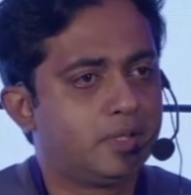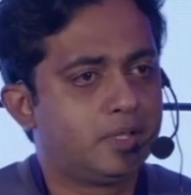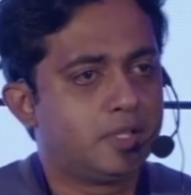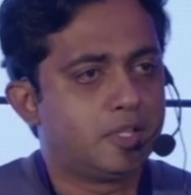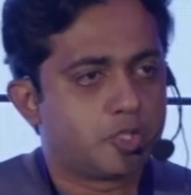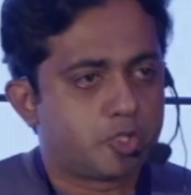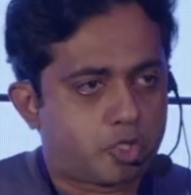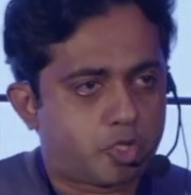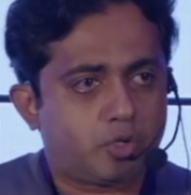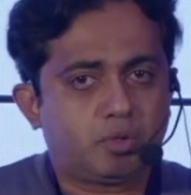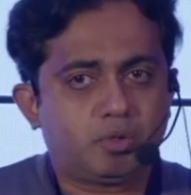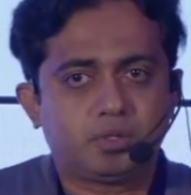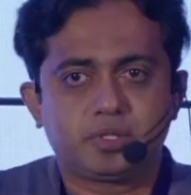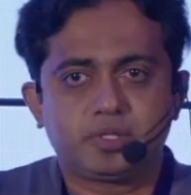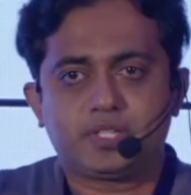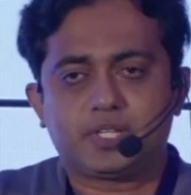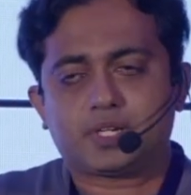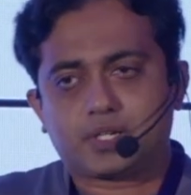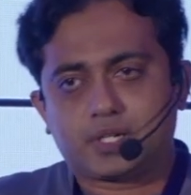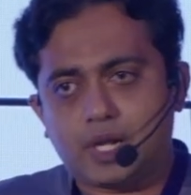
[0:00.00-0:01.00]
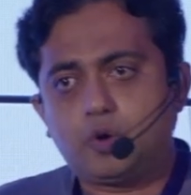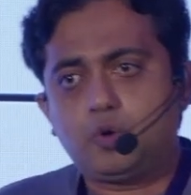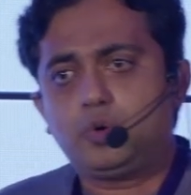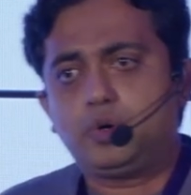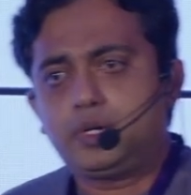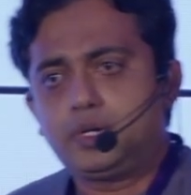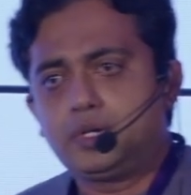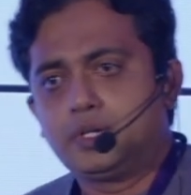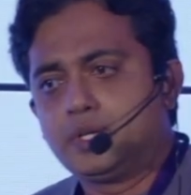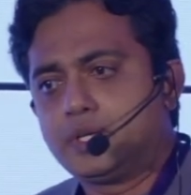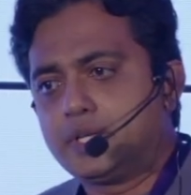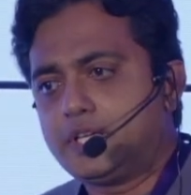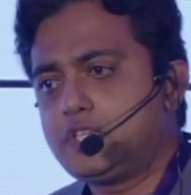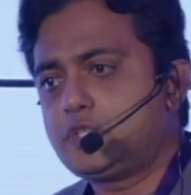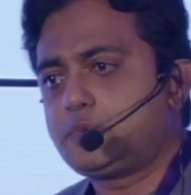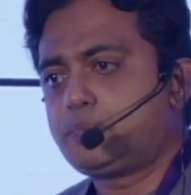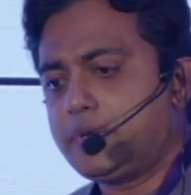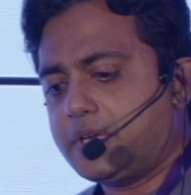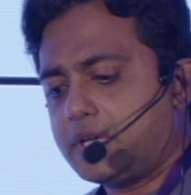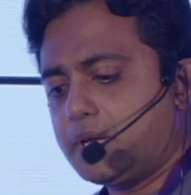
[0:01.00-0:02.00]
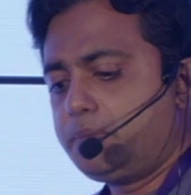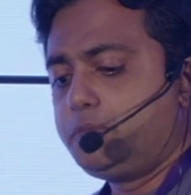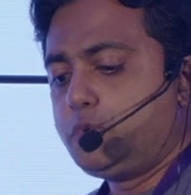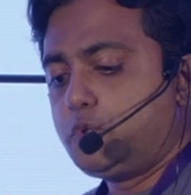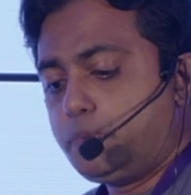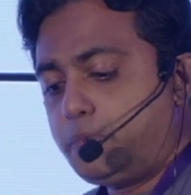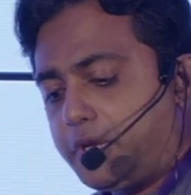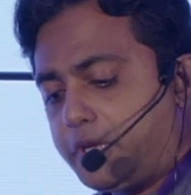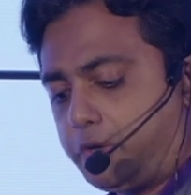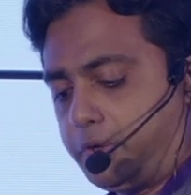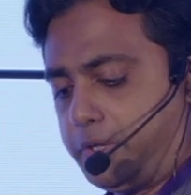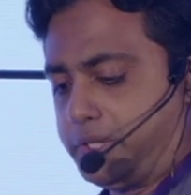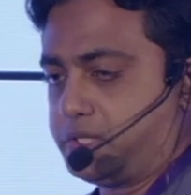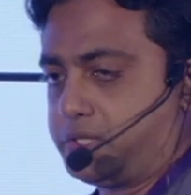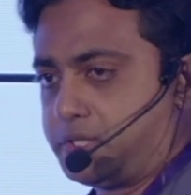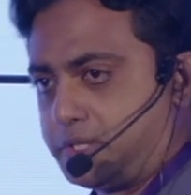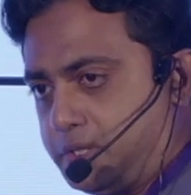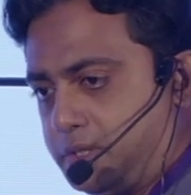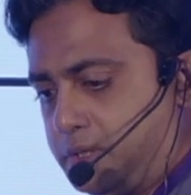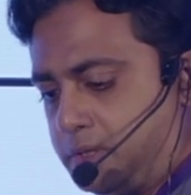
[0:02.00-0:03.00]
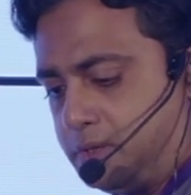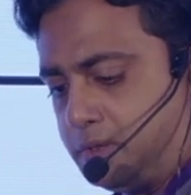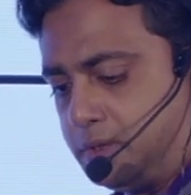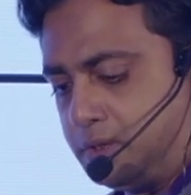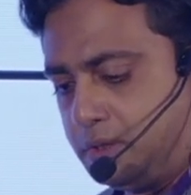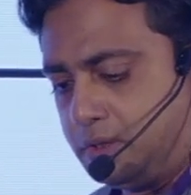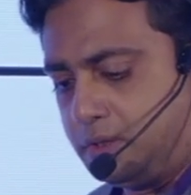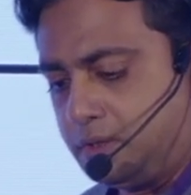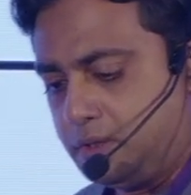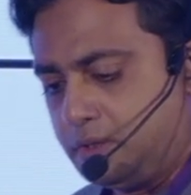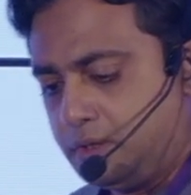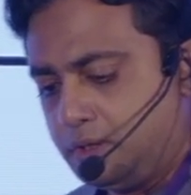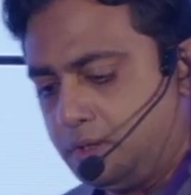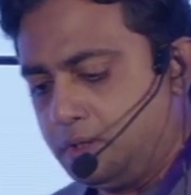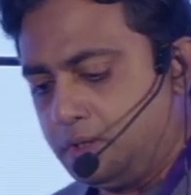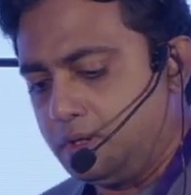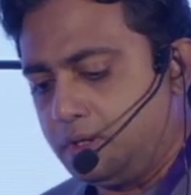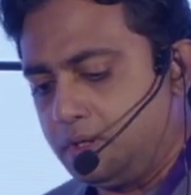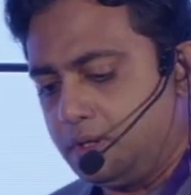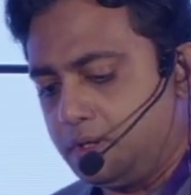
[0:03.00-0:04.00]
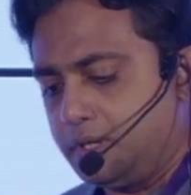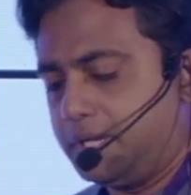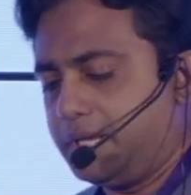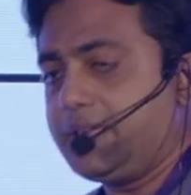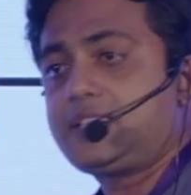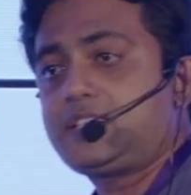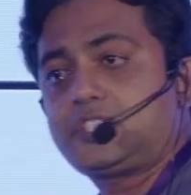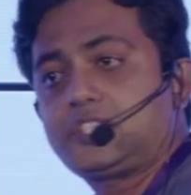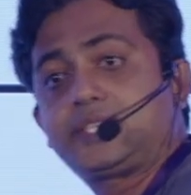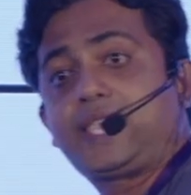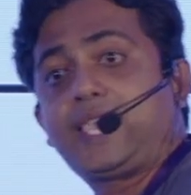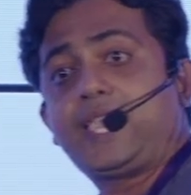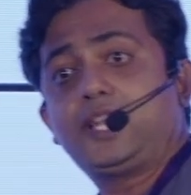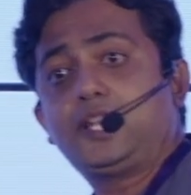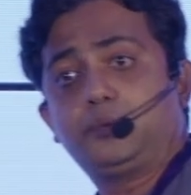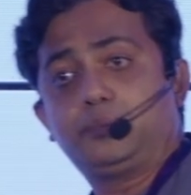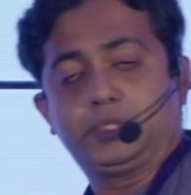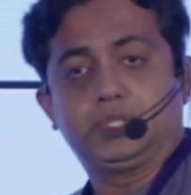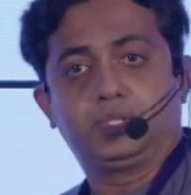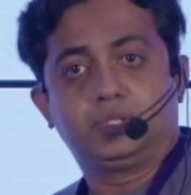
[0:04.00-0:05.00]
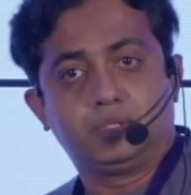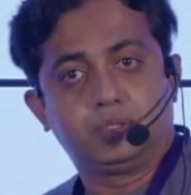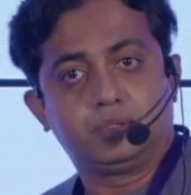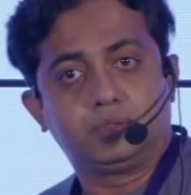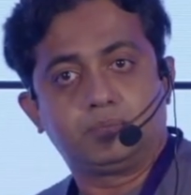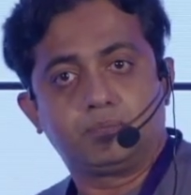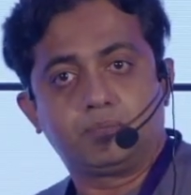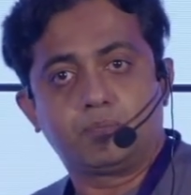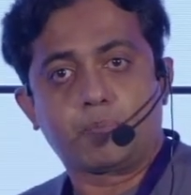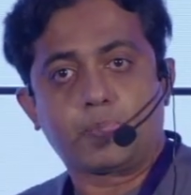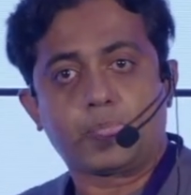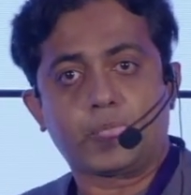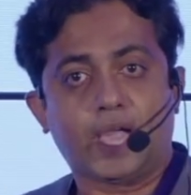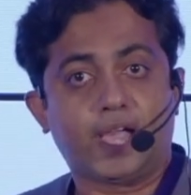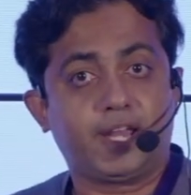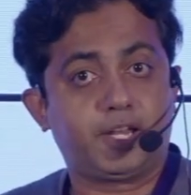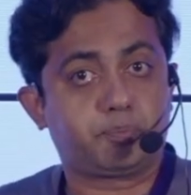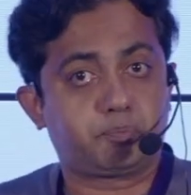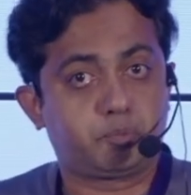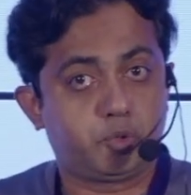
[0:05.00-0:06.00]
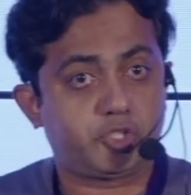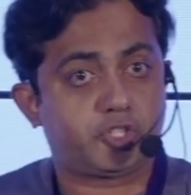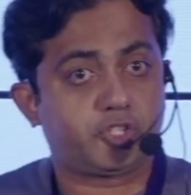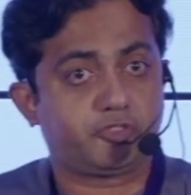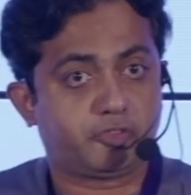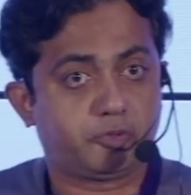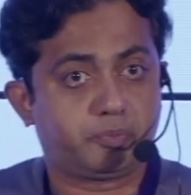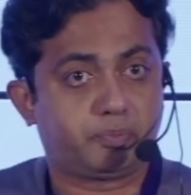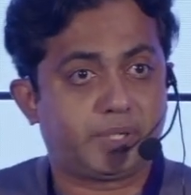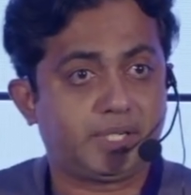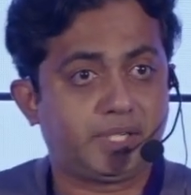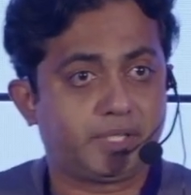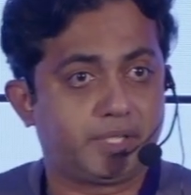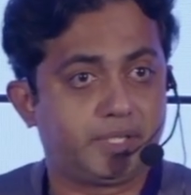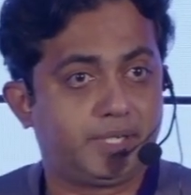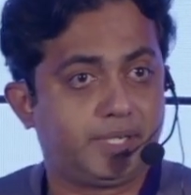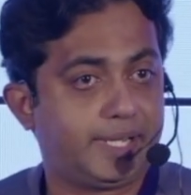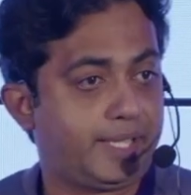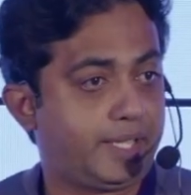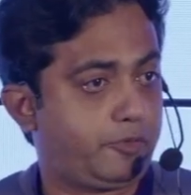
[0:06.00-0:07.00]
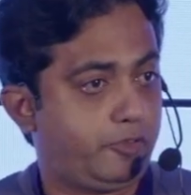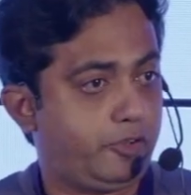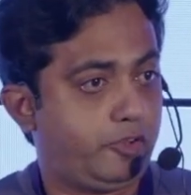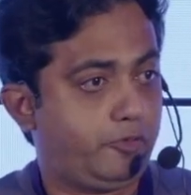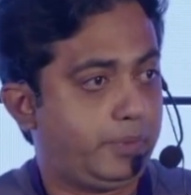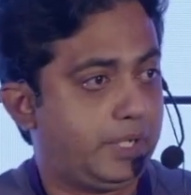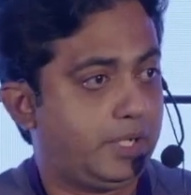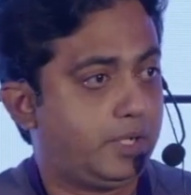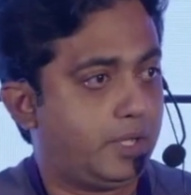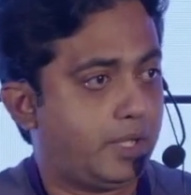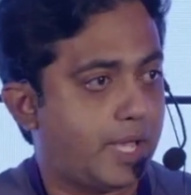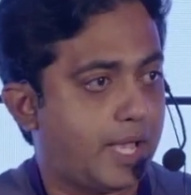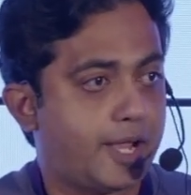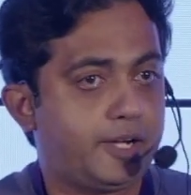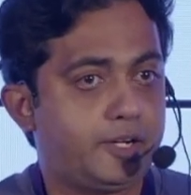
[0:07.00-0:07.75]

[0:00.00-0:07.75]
So the cloud is become ubiquitous. It's scalable. At a push of a button, like we've had